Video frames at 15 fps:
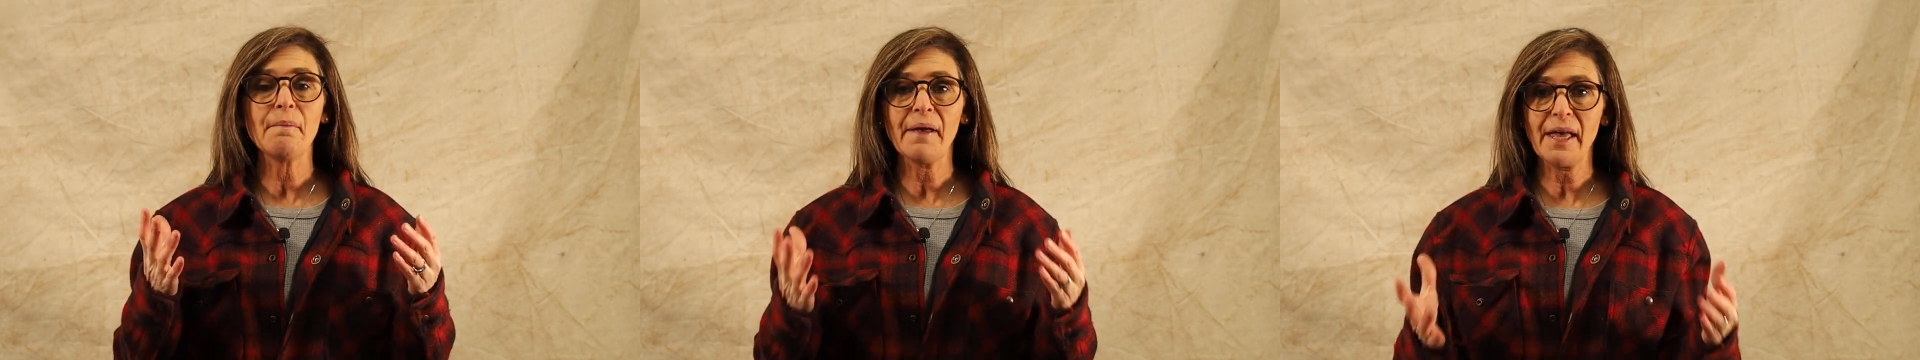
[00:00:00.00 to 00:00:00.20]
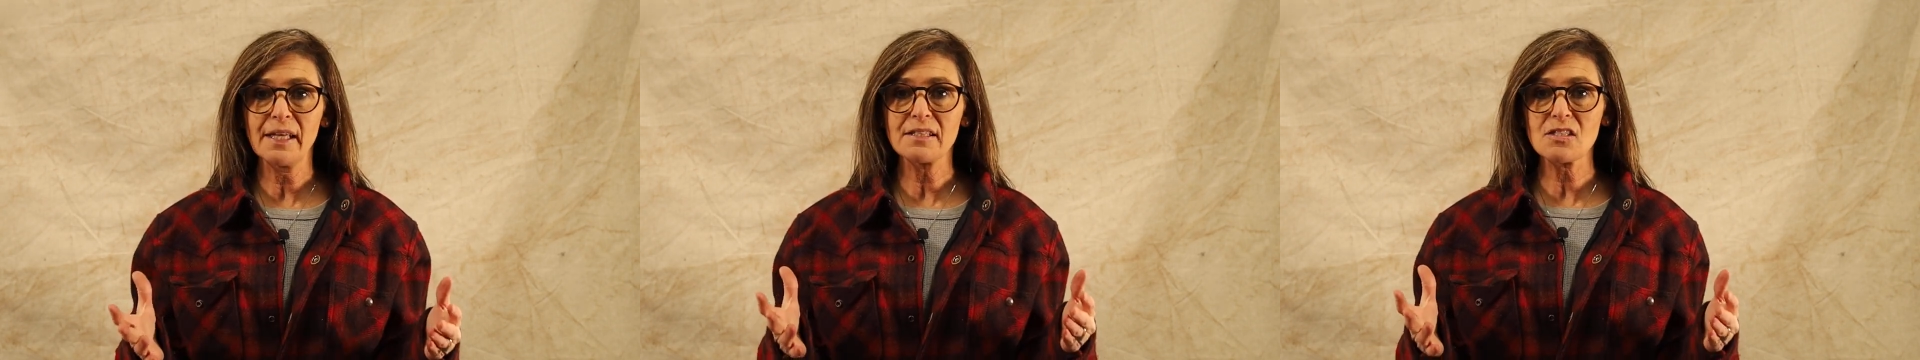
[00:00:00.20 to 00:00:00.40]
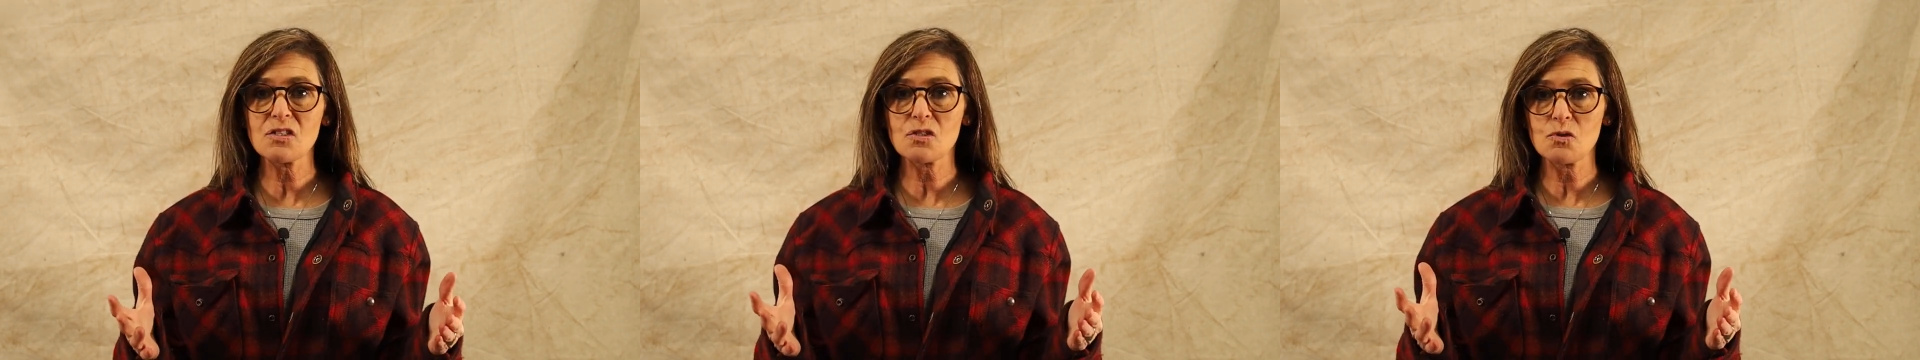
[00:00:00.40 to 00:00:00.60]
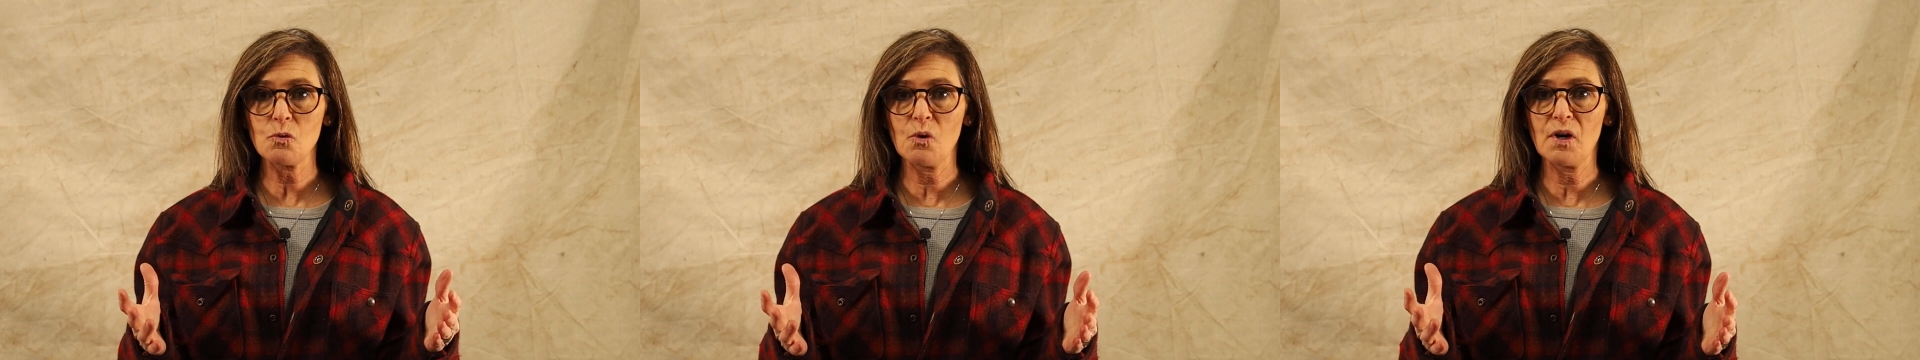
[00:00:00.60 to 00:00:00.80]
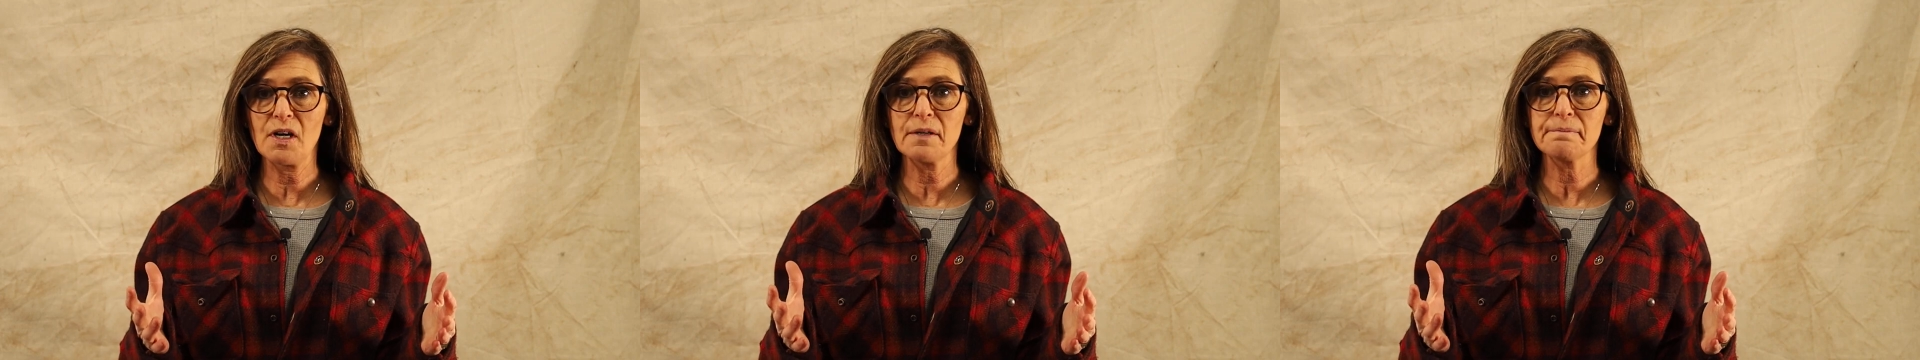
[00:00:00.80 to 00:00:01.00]
pet
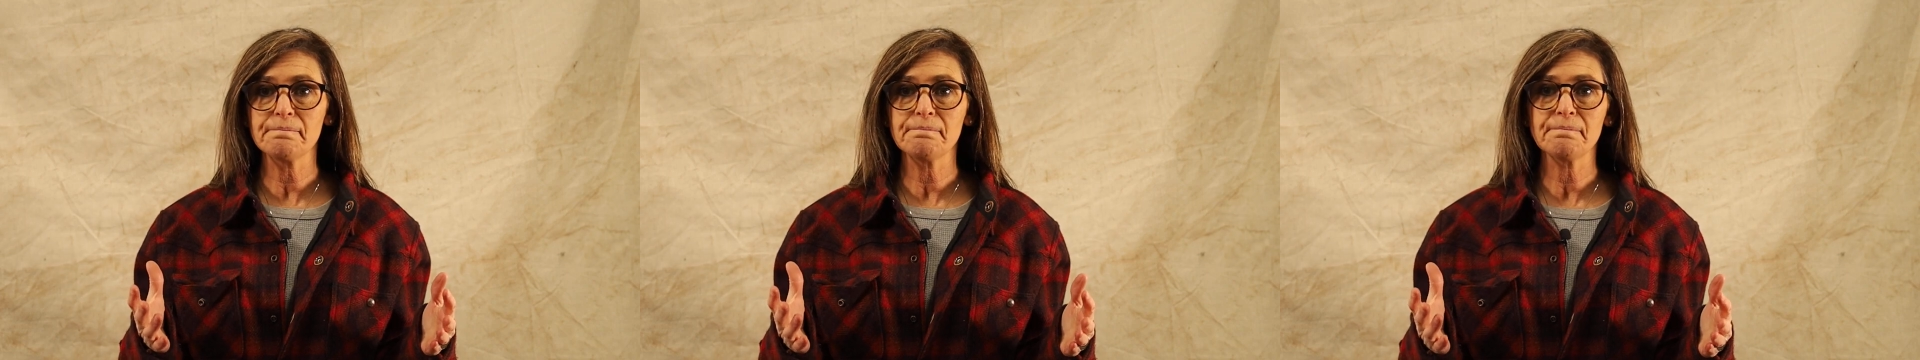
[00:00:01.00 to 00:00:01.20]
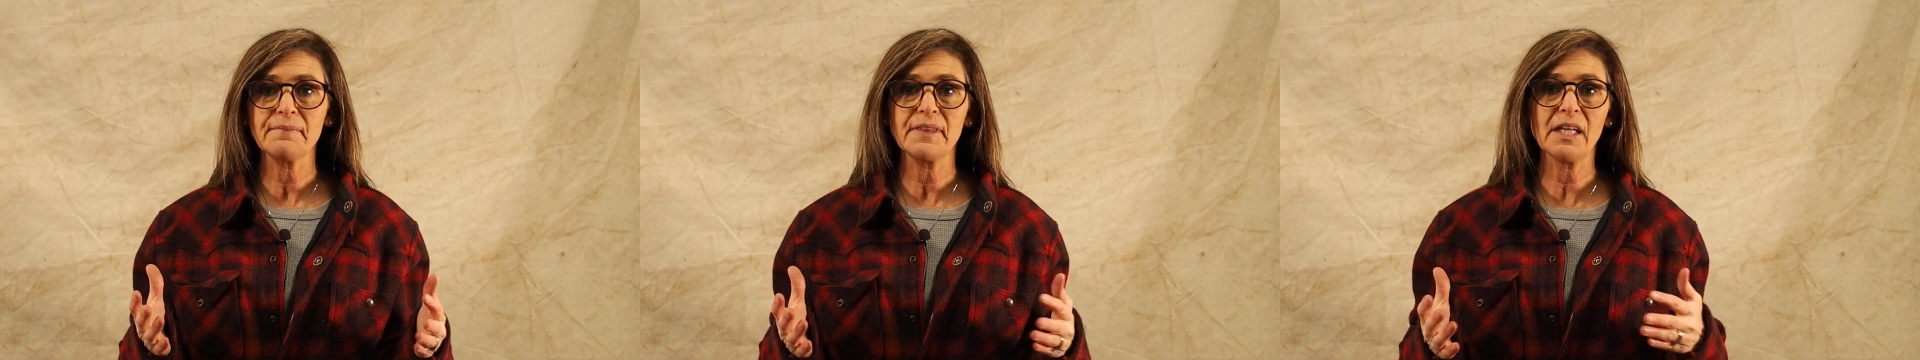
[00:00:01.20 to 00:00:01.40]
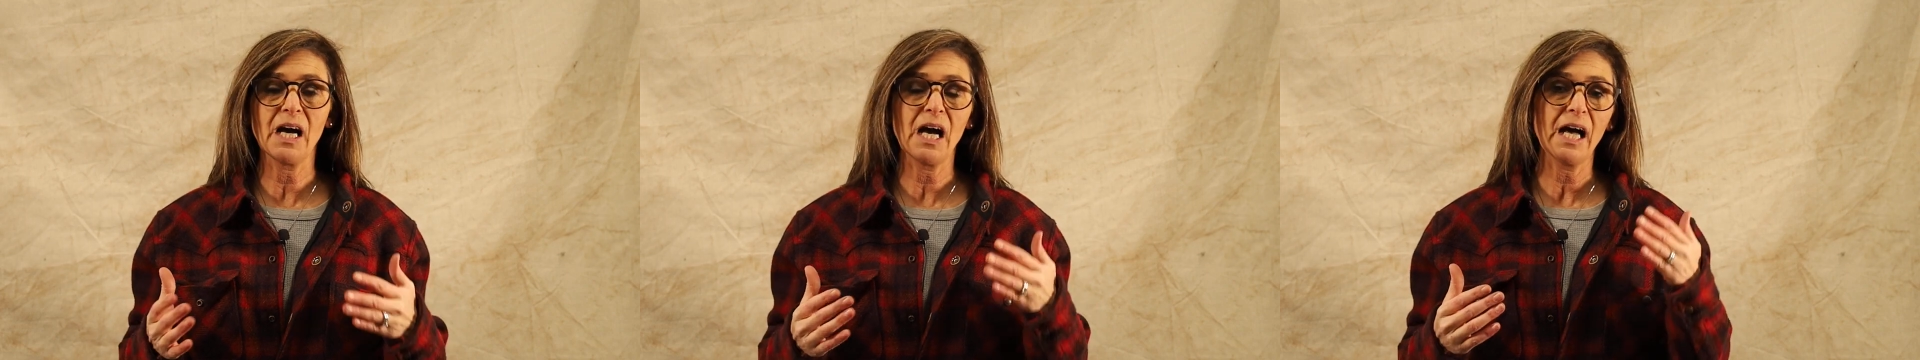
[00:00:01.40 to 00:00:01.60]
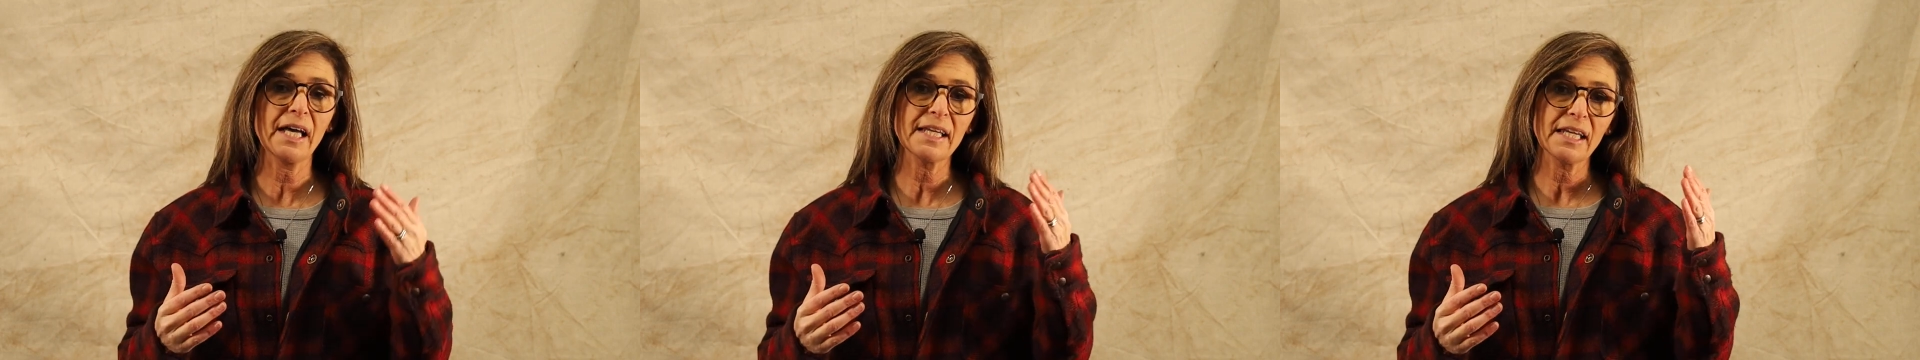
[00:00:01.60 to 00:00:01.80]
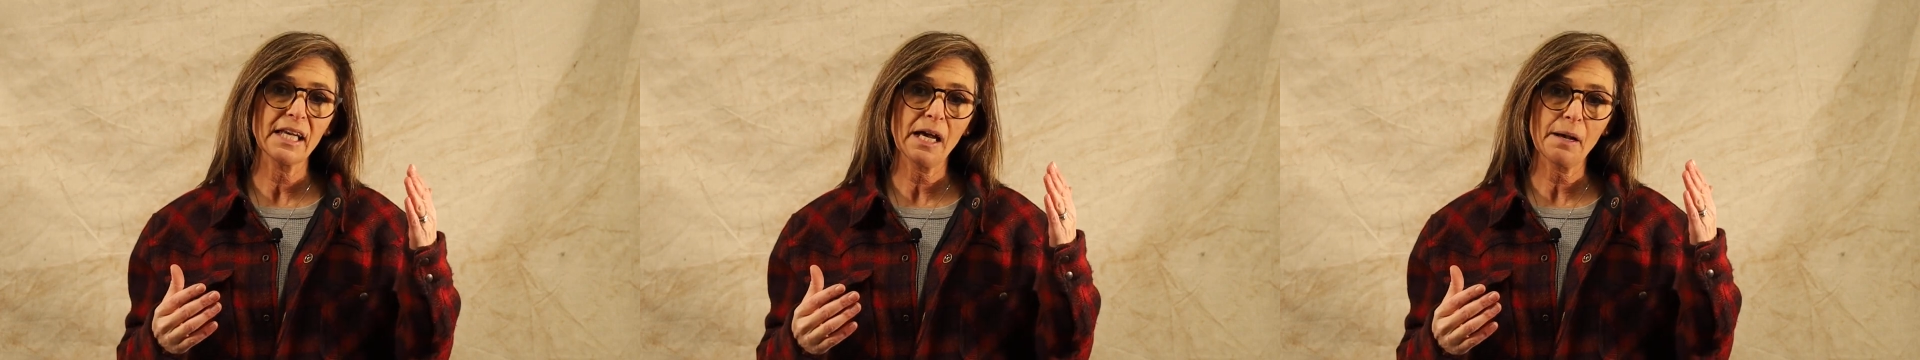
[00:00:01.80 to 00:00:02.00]
store,
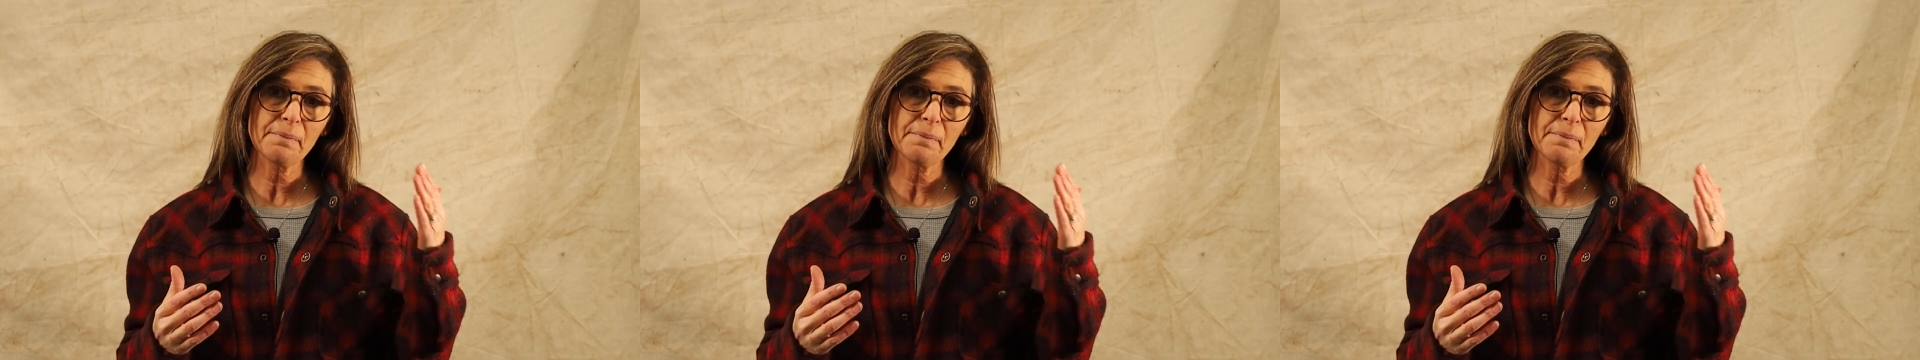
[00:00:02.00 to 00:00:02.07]
not